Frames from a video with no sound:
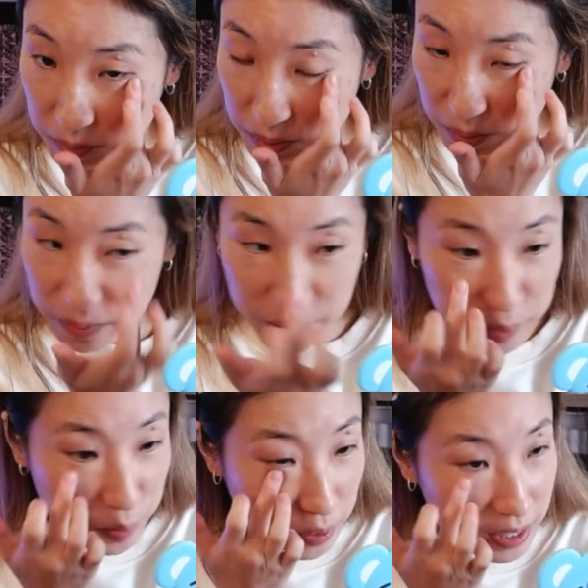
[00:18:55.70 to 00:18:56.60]
what are we
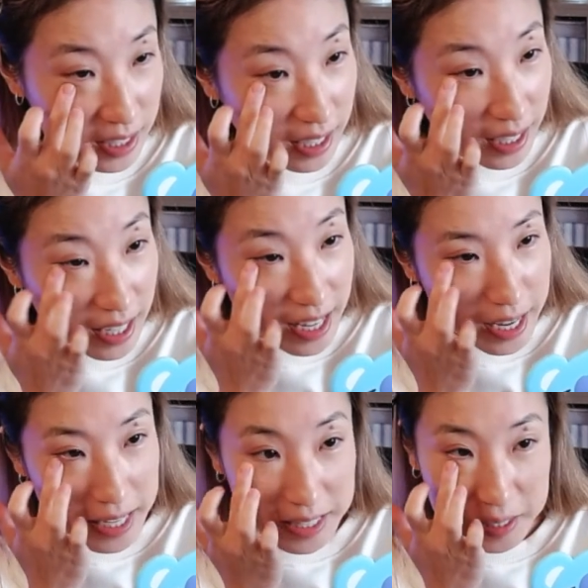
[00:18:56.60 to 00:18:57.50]
recording today?
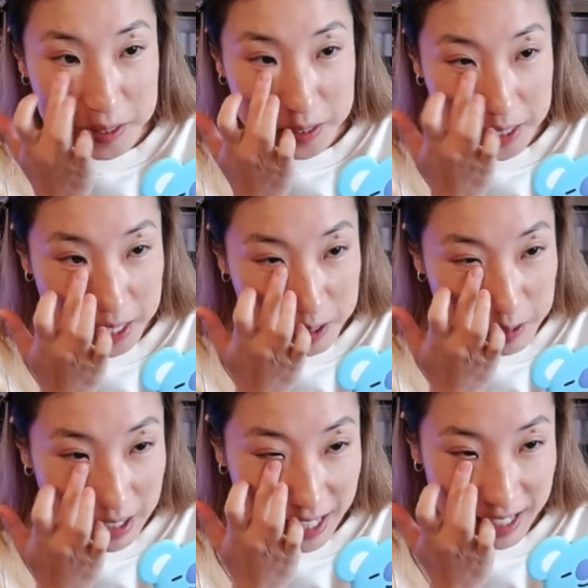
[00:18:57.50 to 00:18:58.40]
It's a
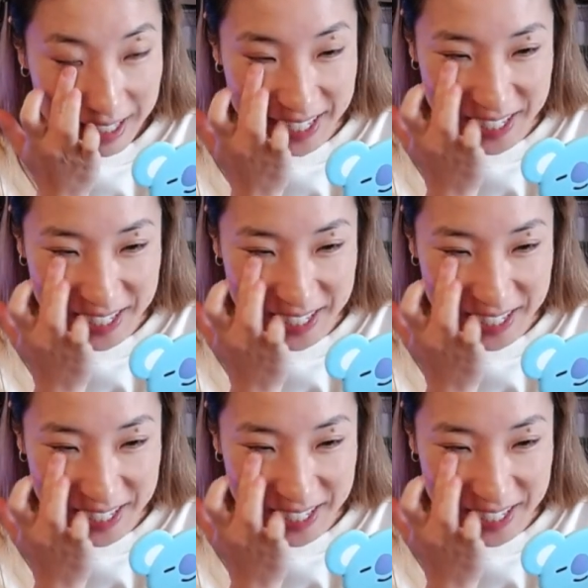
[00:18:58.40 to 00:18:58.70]
secret.